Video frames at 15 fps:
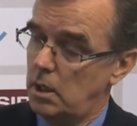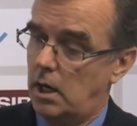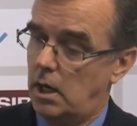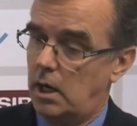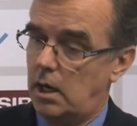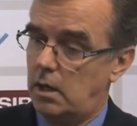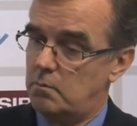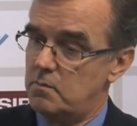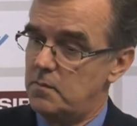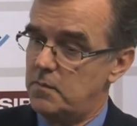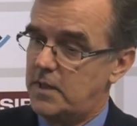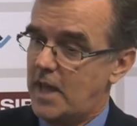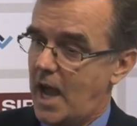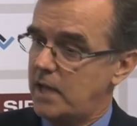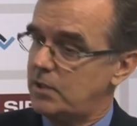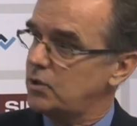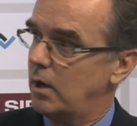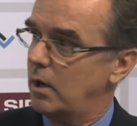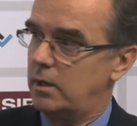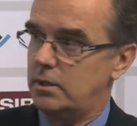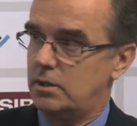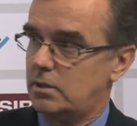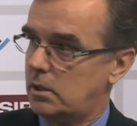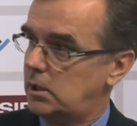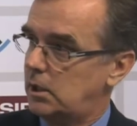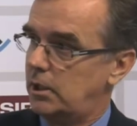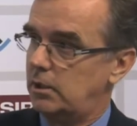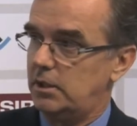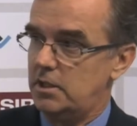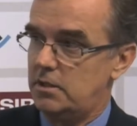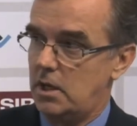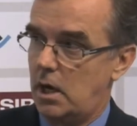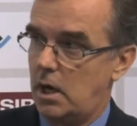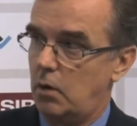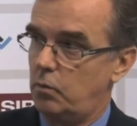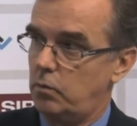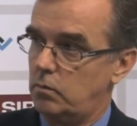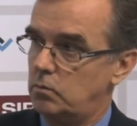That trend is clearly there.